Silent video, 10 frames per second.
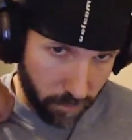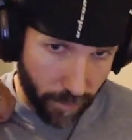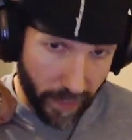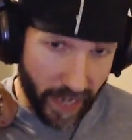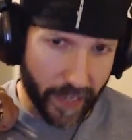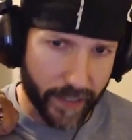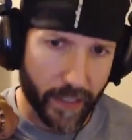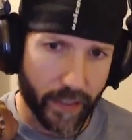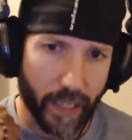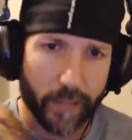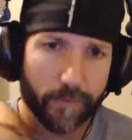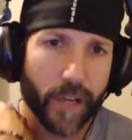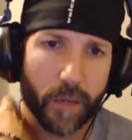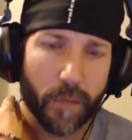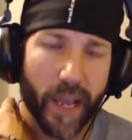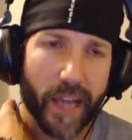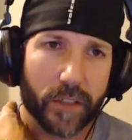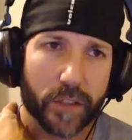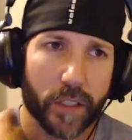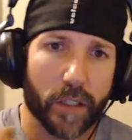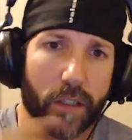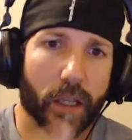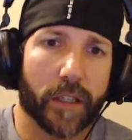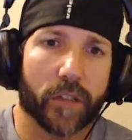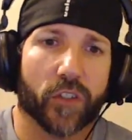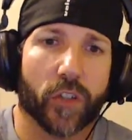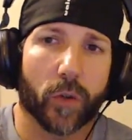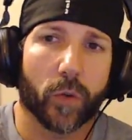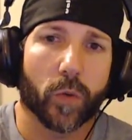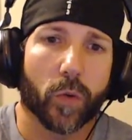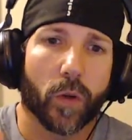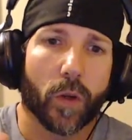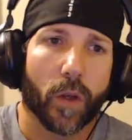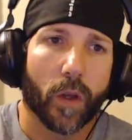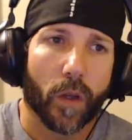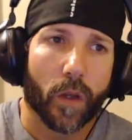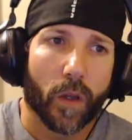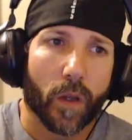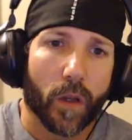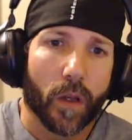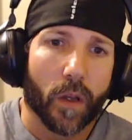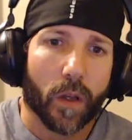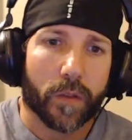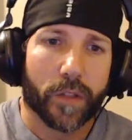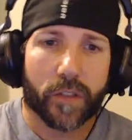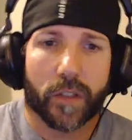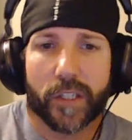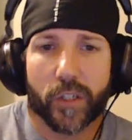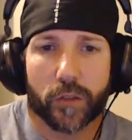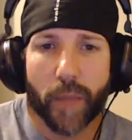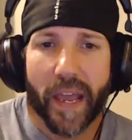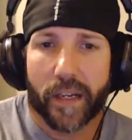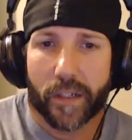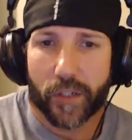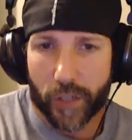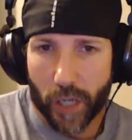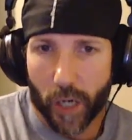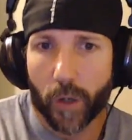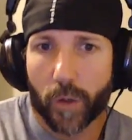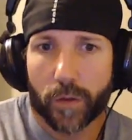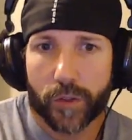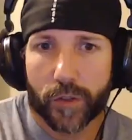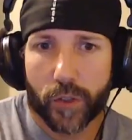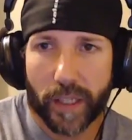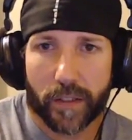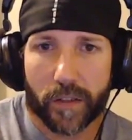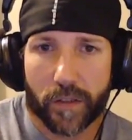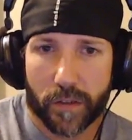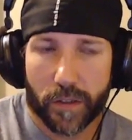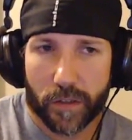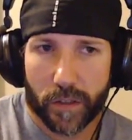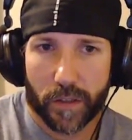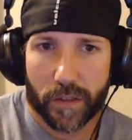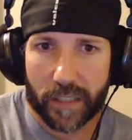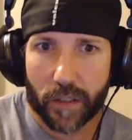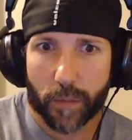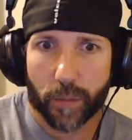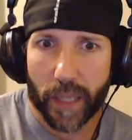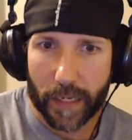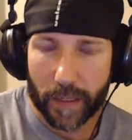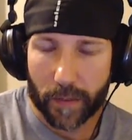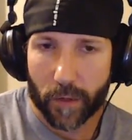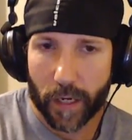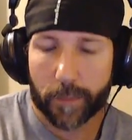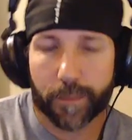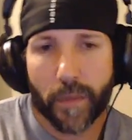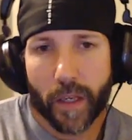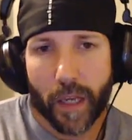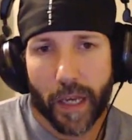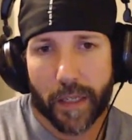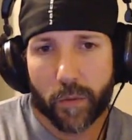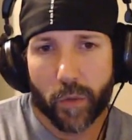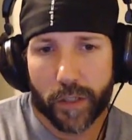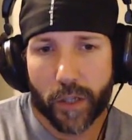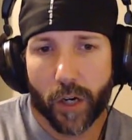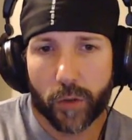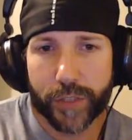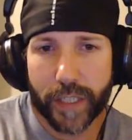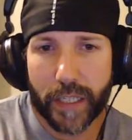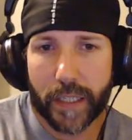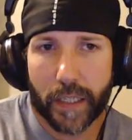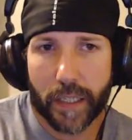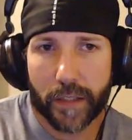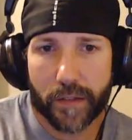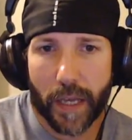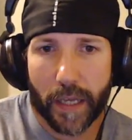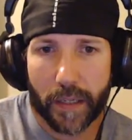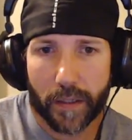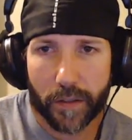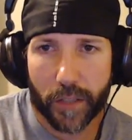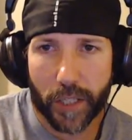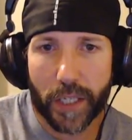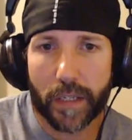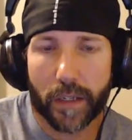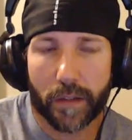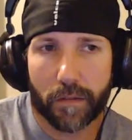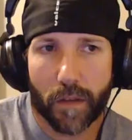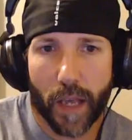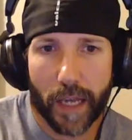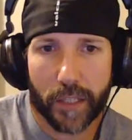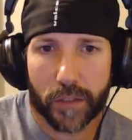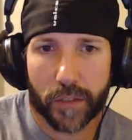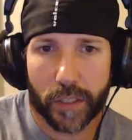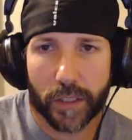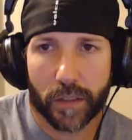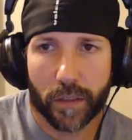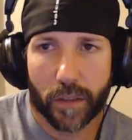yeah, and then Venom actually, and so the Celestials banished Null to like this desolate planet, right? And then what Null did is that he actually